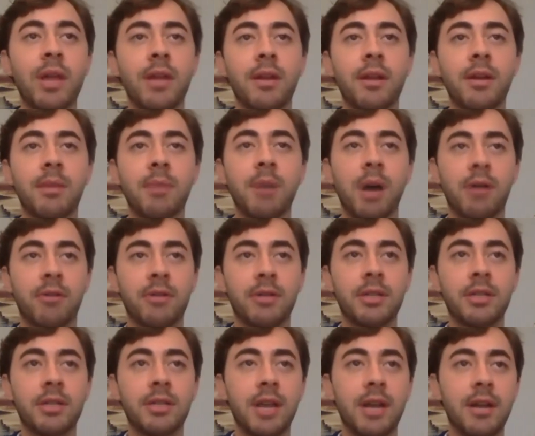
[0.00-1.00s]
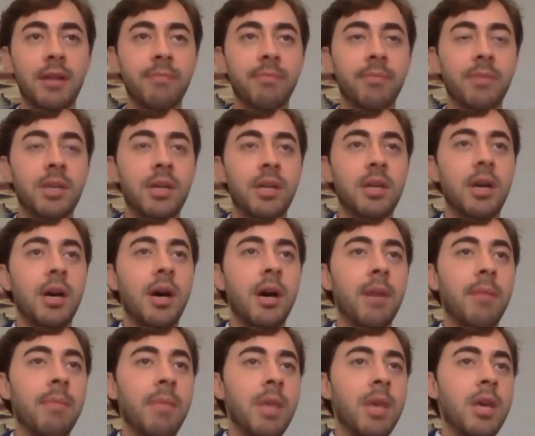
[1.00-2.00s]
that Hippocrates said it.
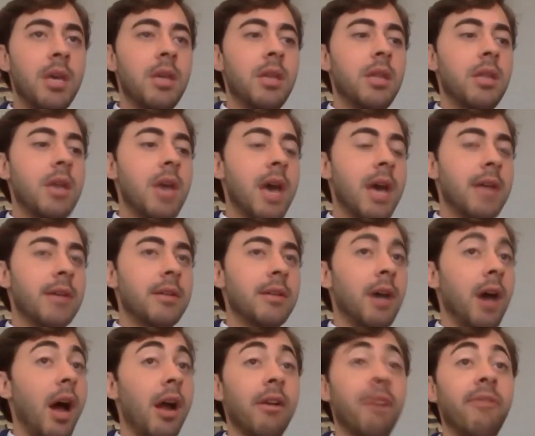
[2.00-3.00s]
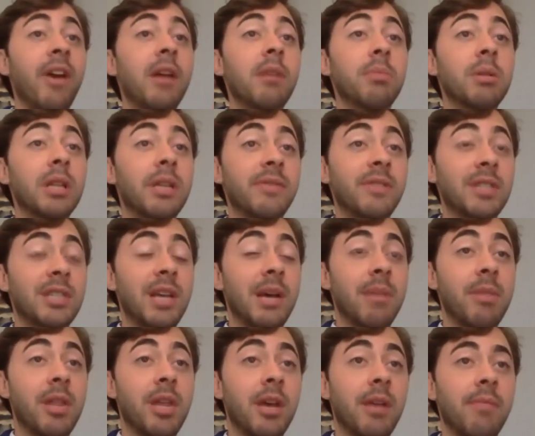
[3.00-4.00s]
Um, and uh, Ayurveda believes the same
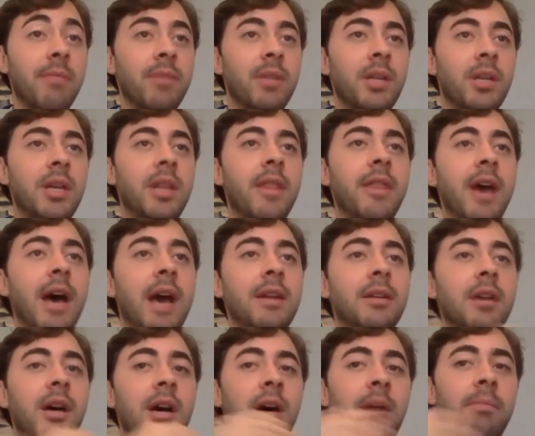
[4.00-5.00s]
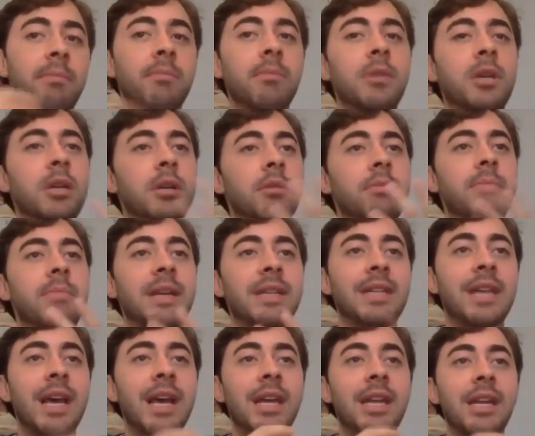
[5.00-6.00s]
thing, that um,
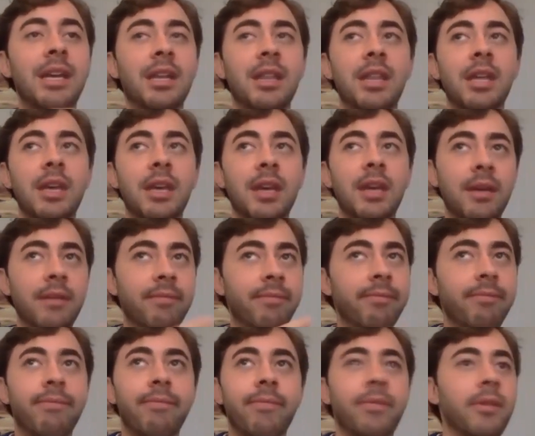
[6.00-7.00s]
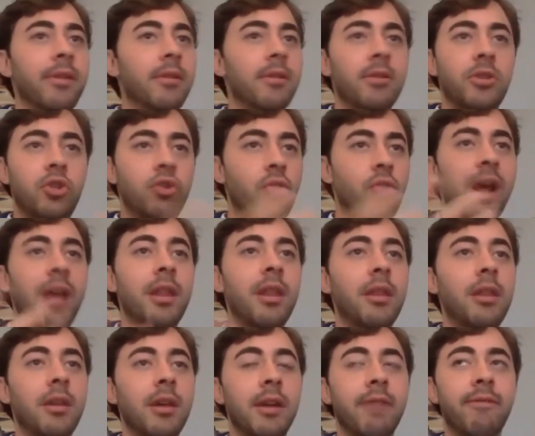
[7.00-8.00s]
maintaining the
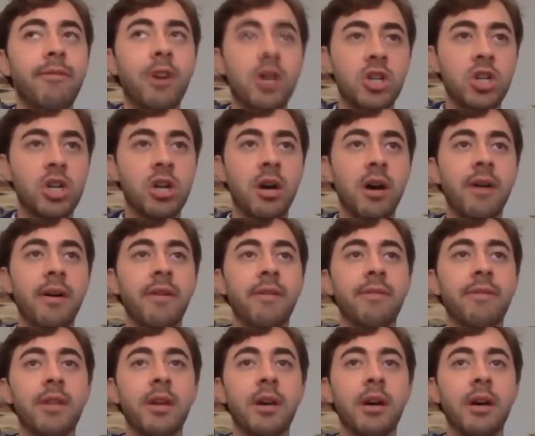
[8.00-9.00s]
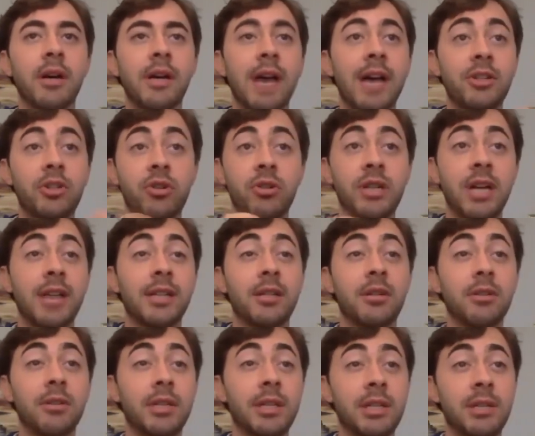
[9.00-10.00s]
strength and function of the
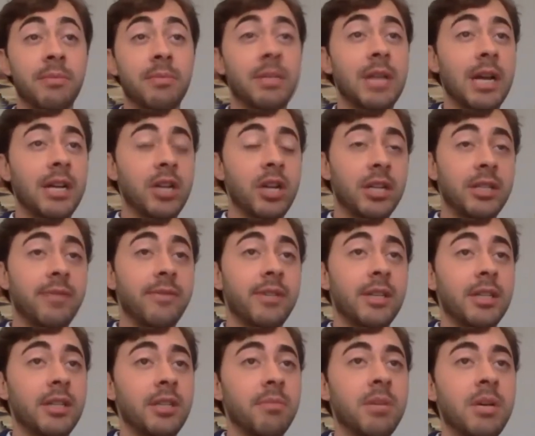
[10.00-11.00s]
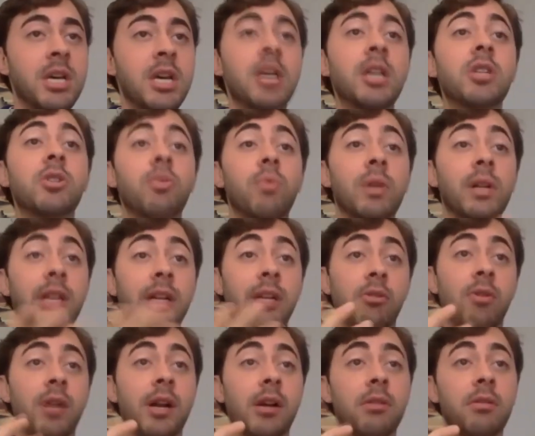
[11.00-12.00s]
gastrointestinal system, digestive system is really
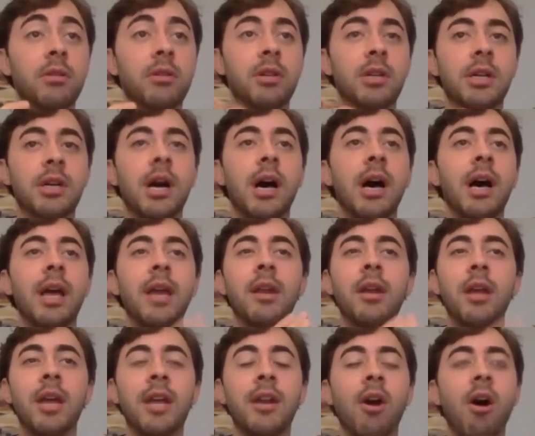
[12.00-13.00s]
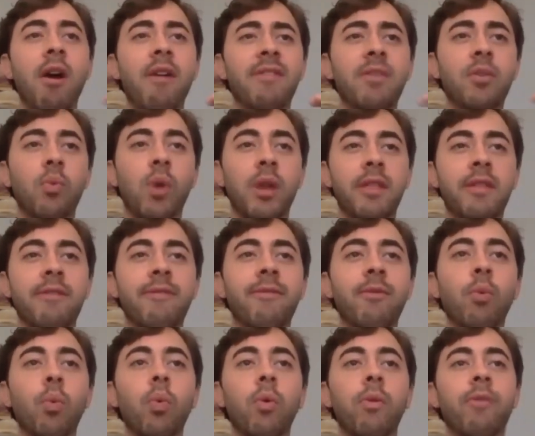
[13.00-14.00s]
critical uh, in, in often one of the
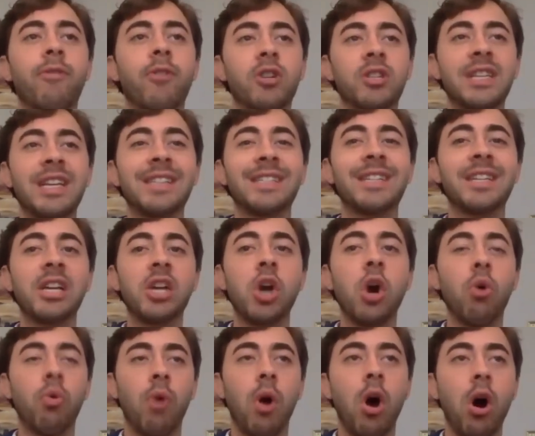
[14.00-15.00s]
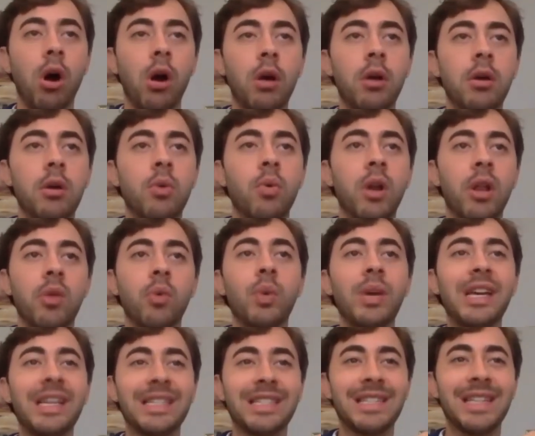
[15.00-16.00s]
first things to go wrong, one of the
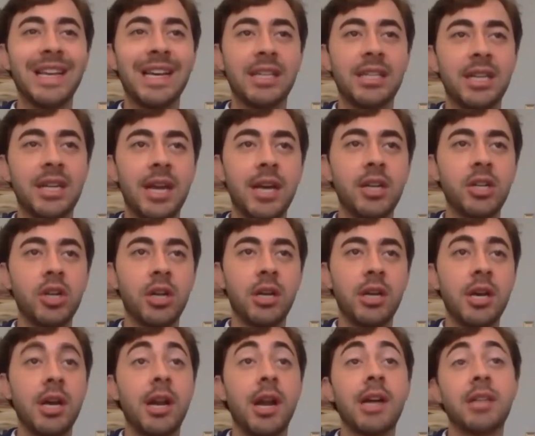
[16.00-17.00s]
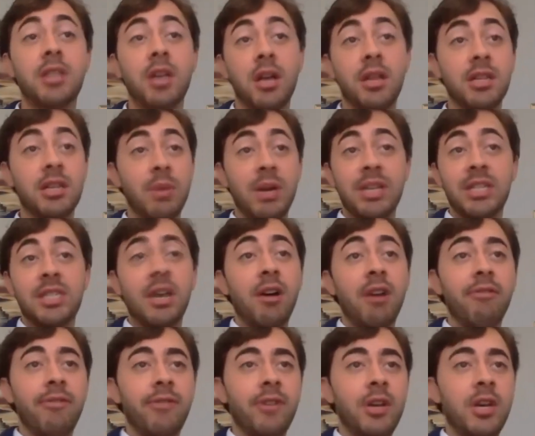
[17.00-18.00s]
weakest links in aging. And I saw this
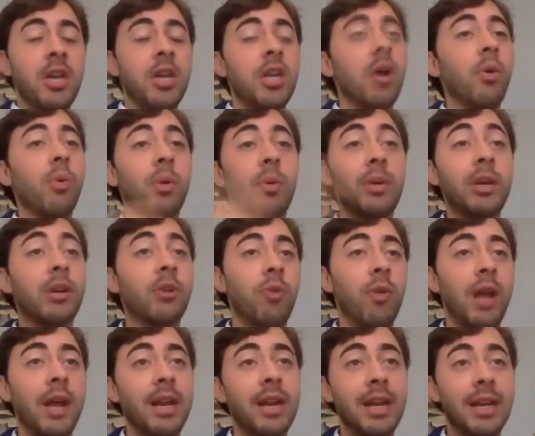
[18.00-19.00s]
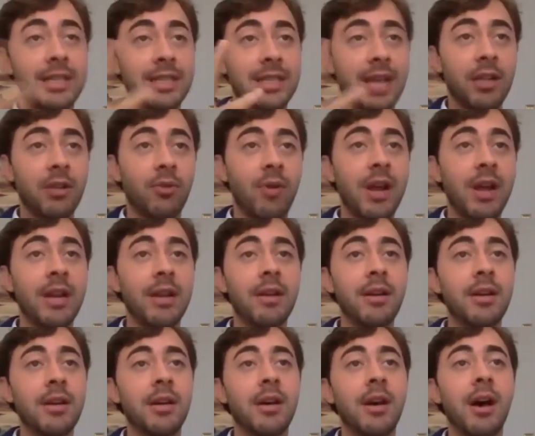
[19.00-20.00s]
myself, you know, when we created accelerated
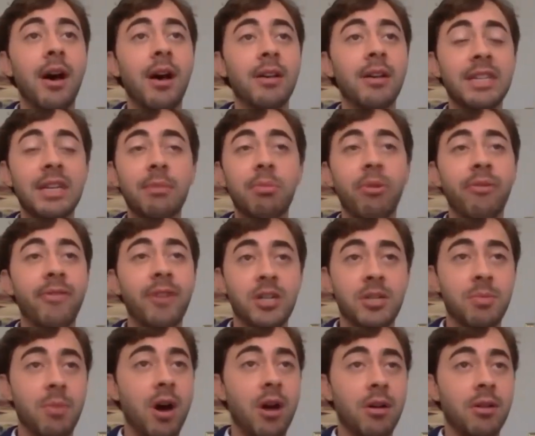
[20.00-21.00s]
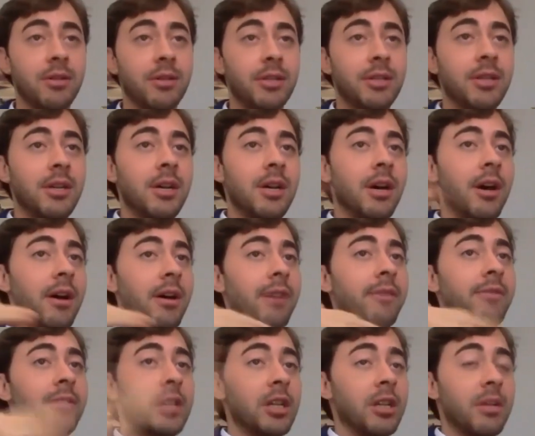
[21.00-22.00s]
Uh, zebrafish models
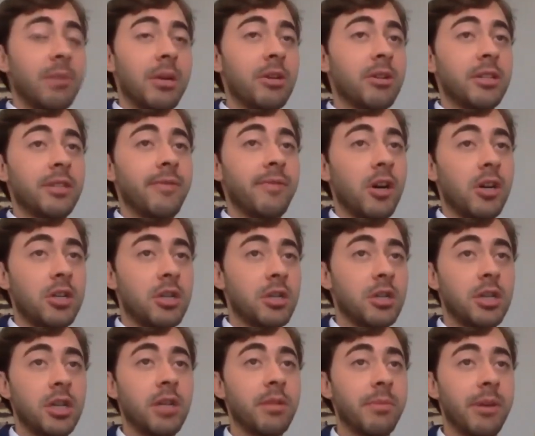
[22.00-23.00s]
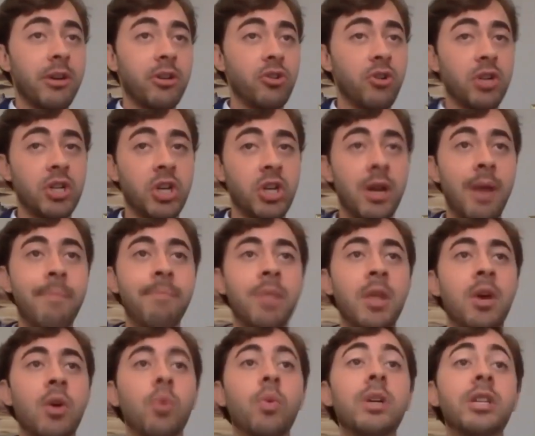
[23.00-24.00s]
of telomere dysfunction, telomere attrition,
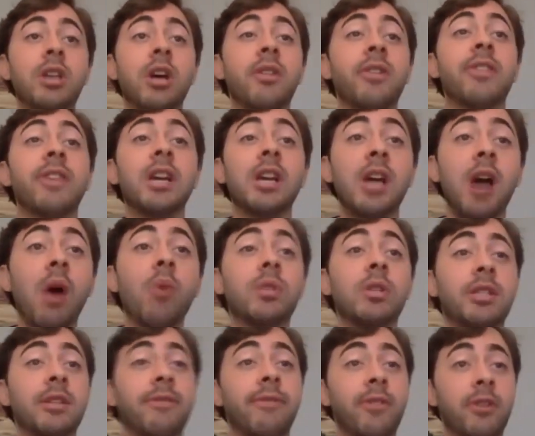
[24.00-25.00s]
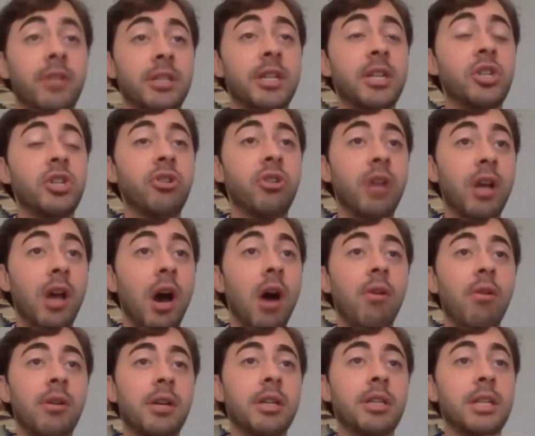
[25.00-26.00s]
we saw that the gut was the first tissue to go
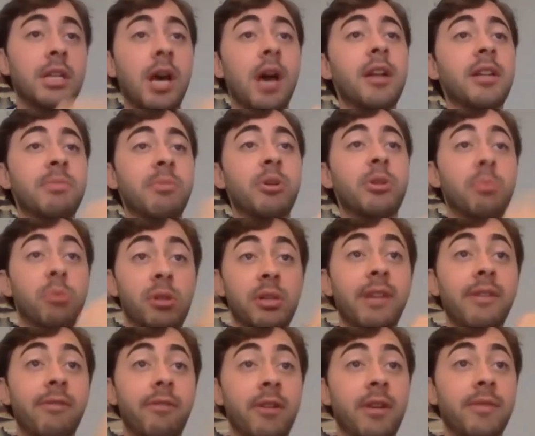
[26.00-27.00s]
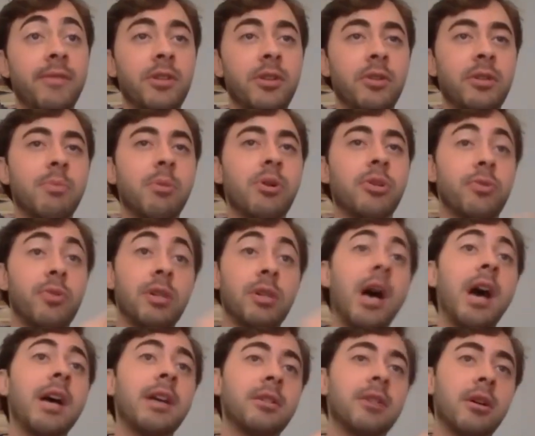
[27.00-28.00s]
because the gut is most proliferative. So it's most
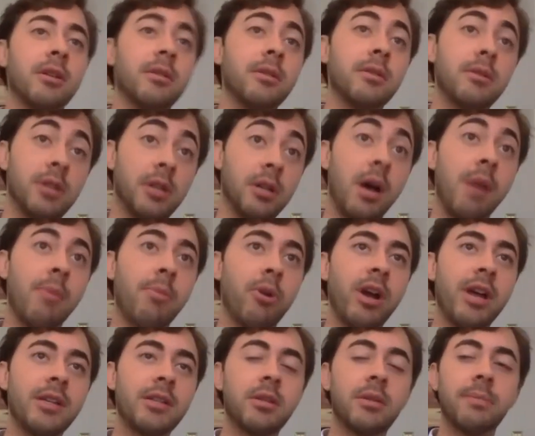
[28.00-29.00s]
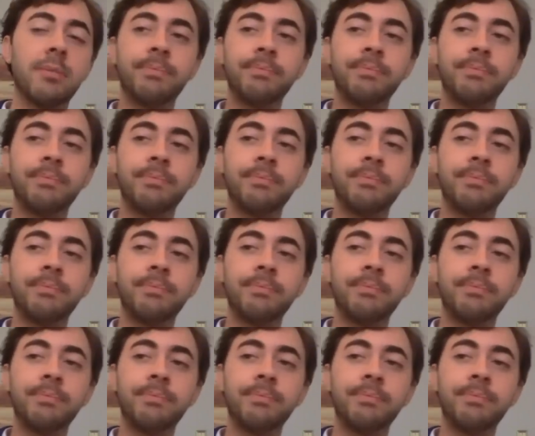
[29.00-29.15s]
reliant on telomerase.